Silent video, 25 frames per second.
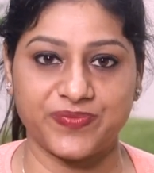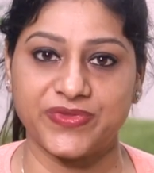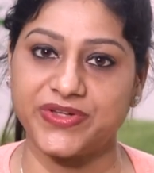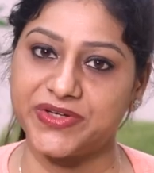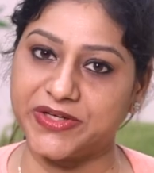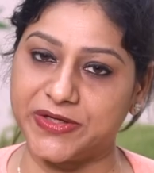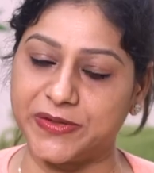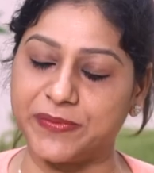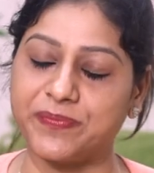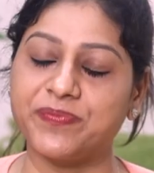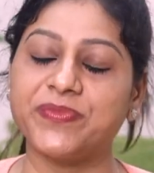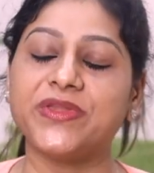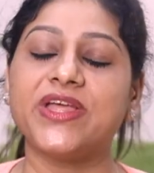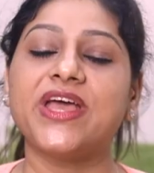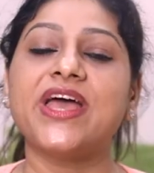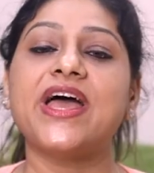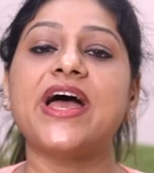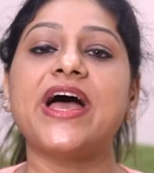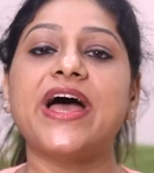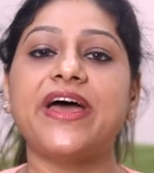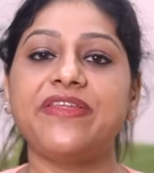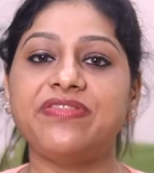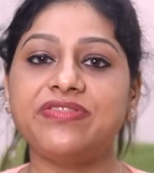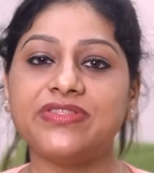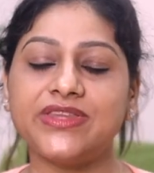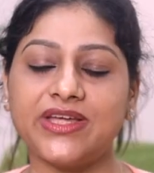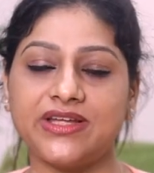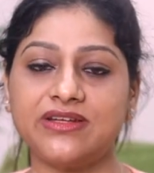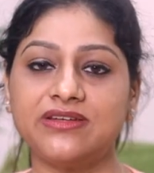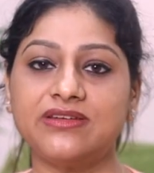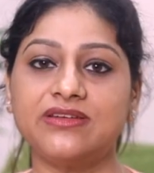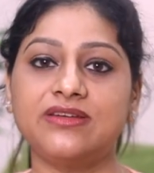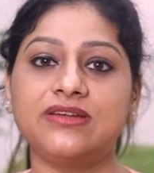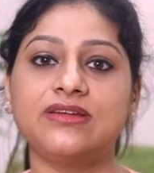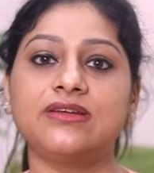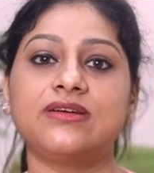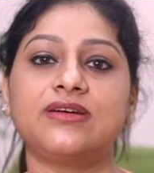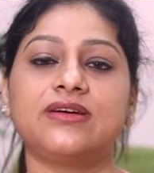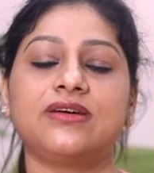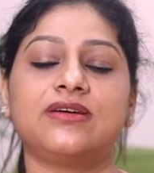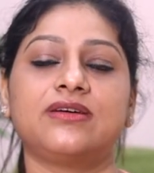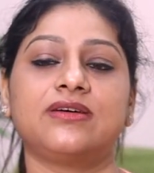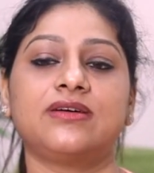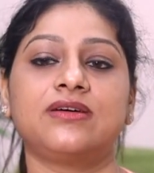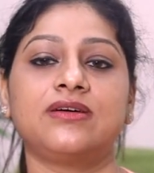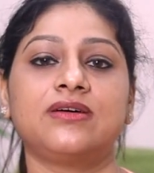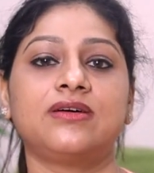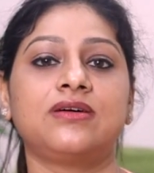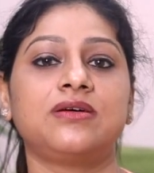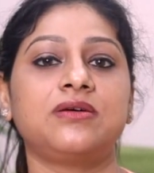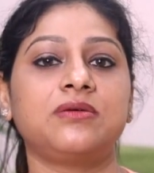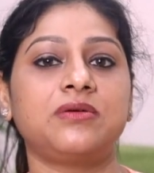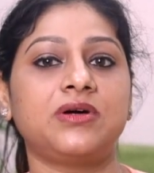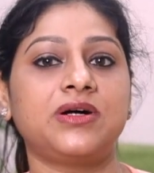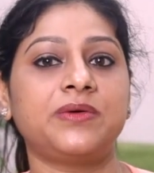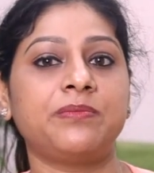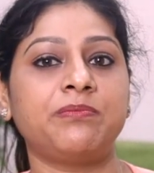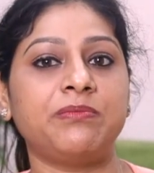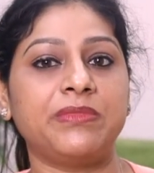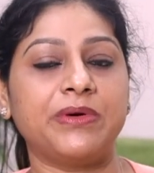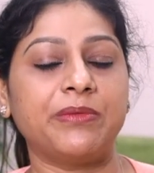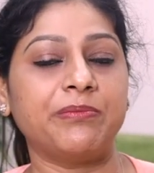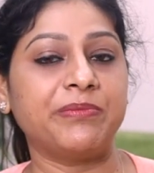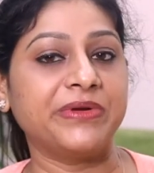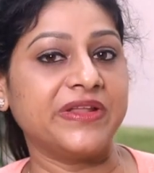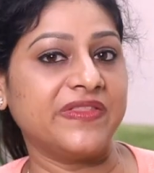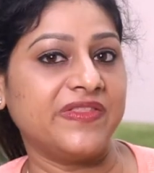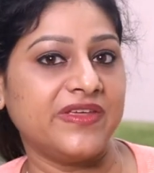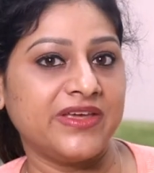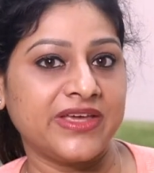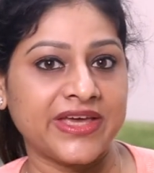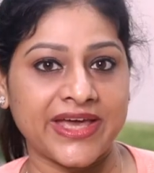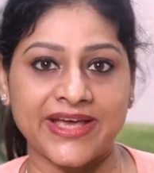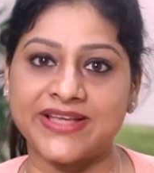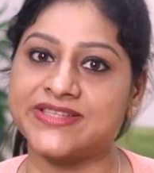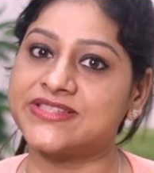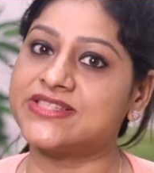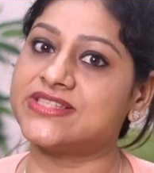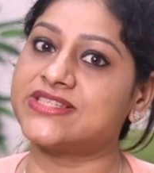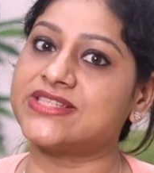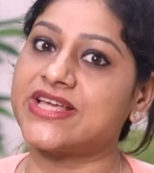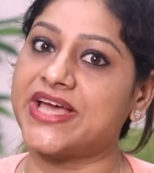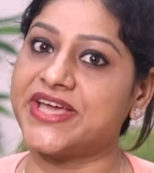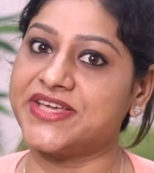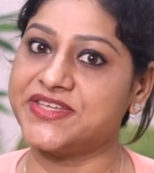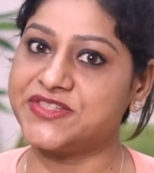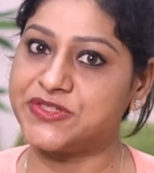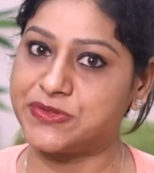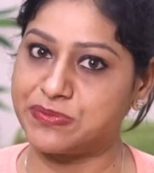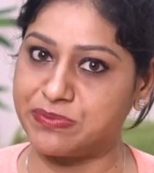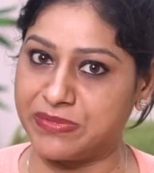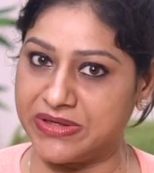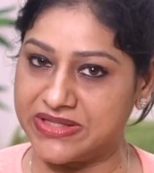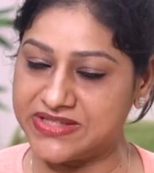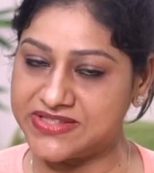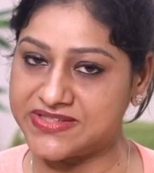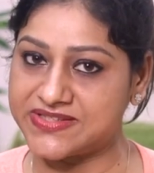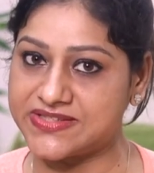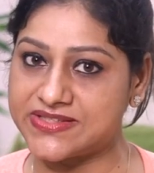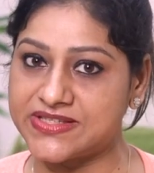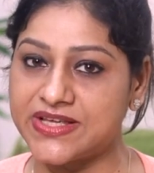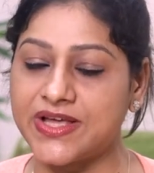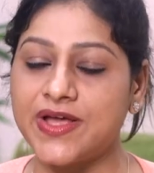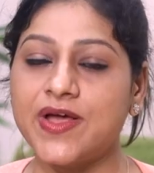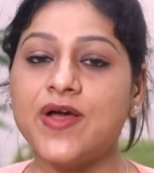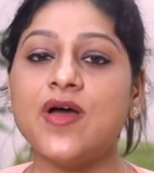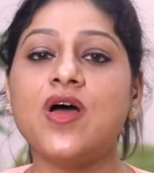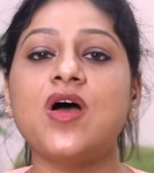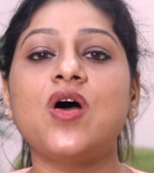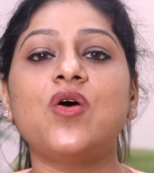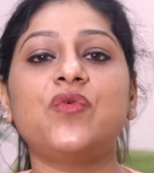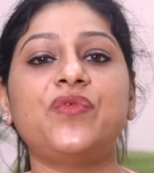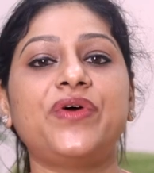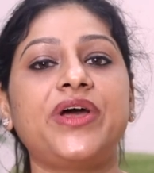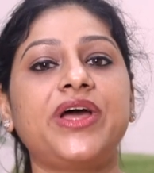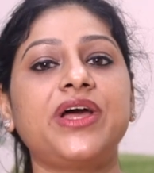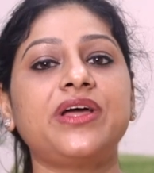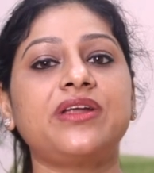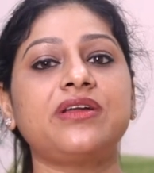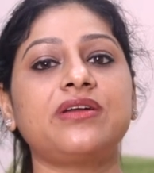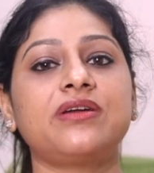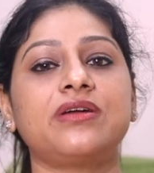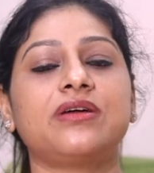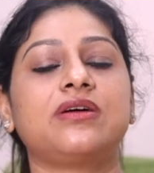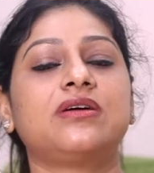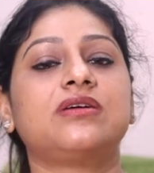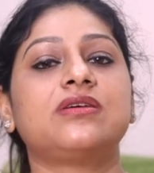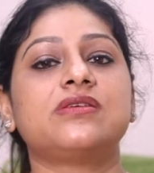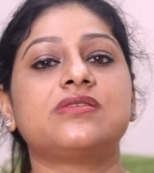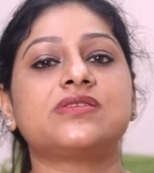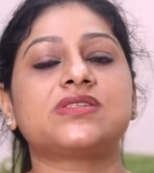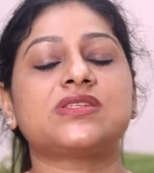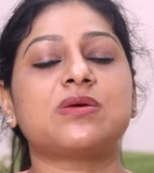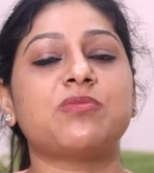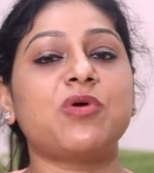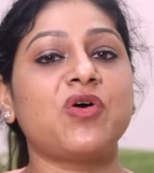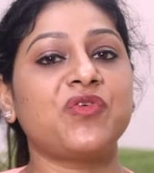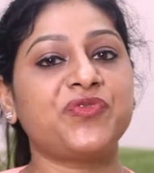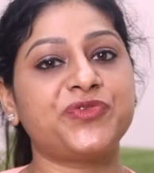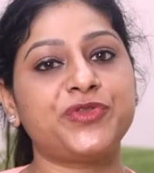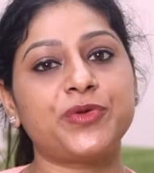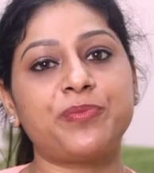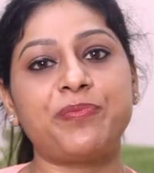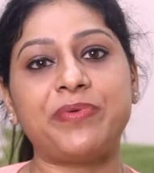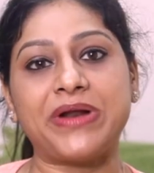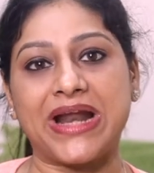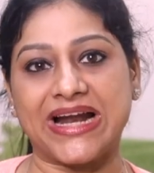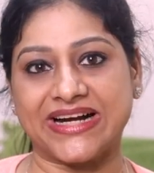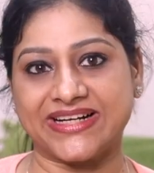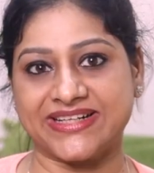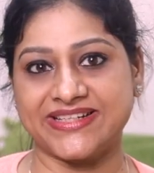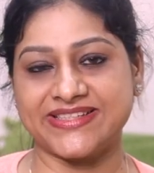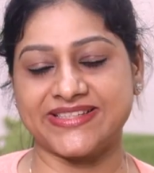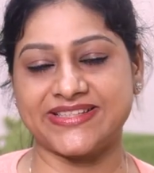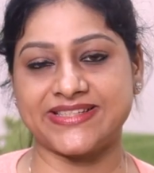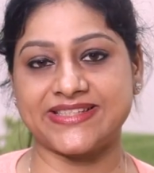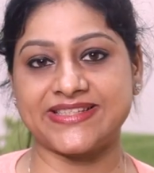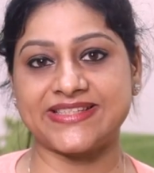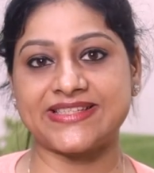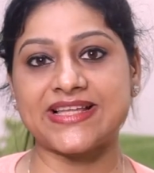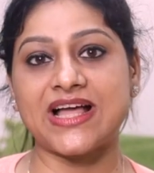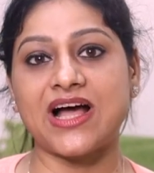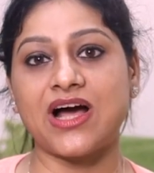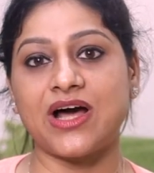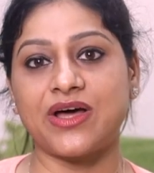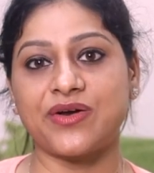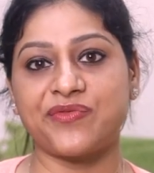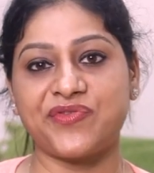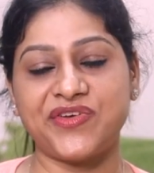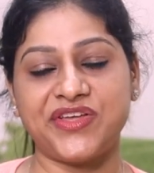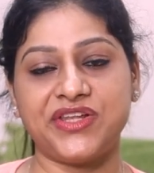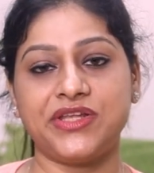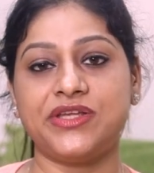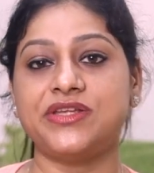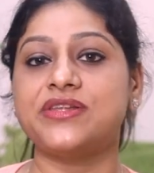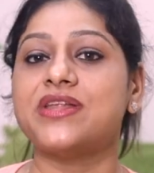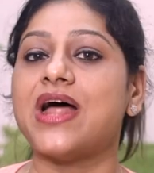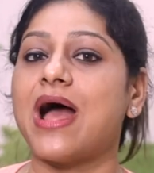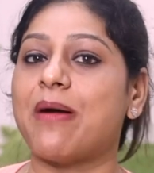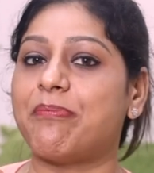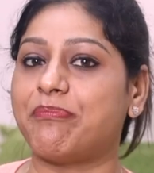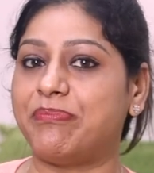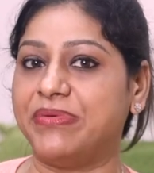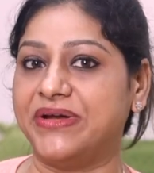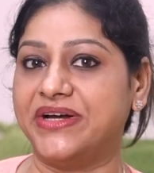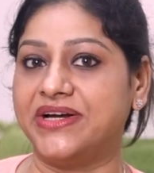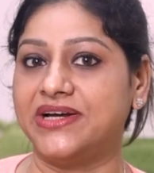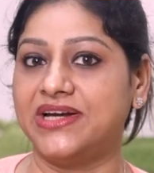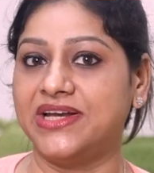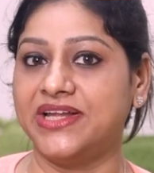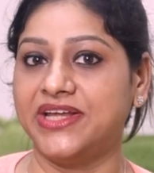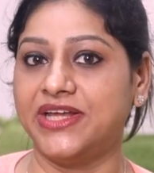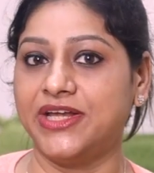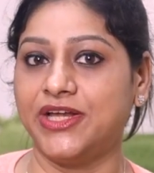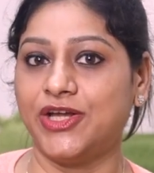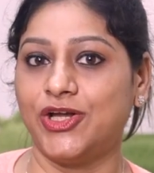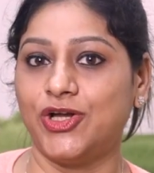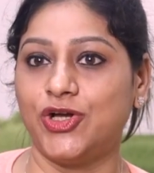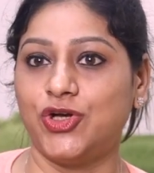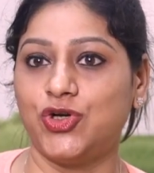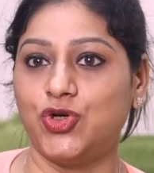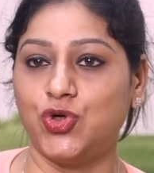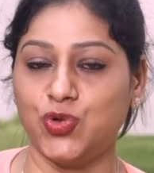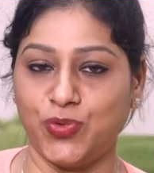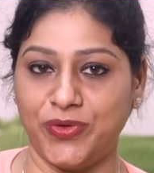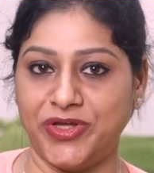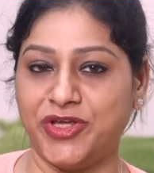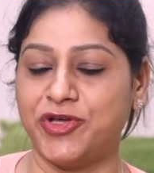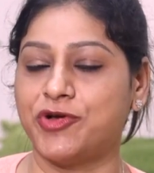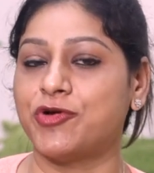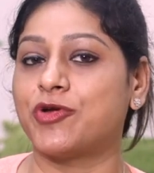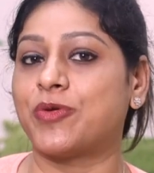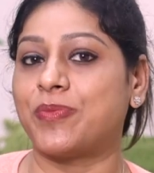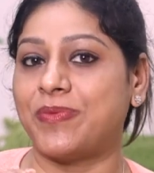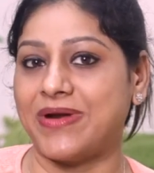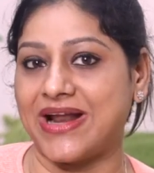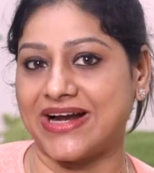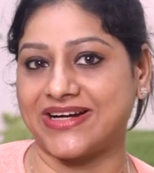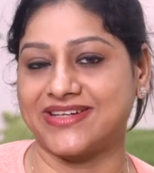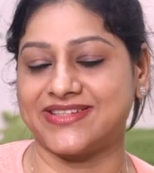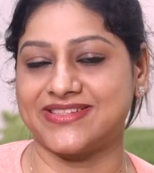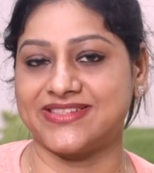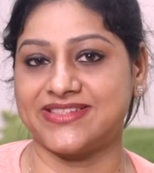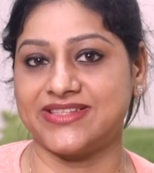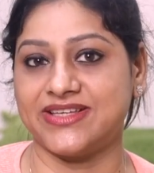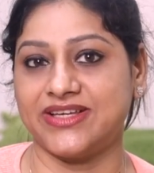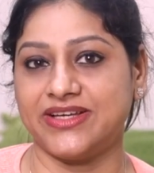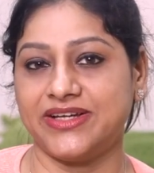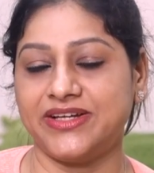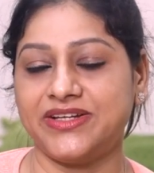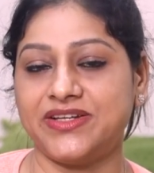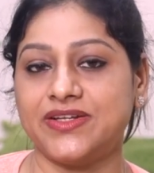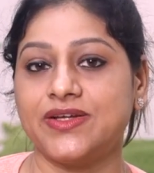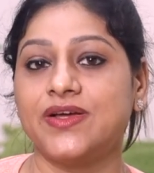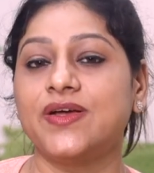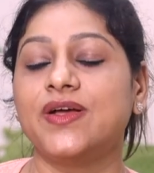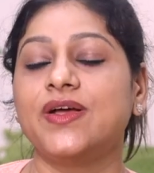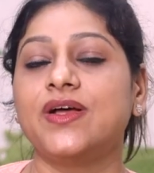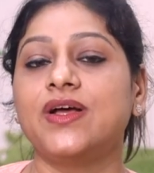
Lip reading: Okay, and then breathing exercise means where some of the practices are very rapidly doing or practicing it,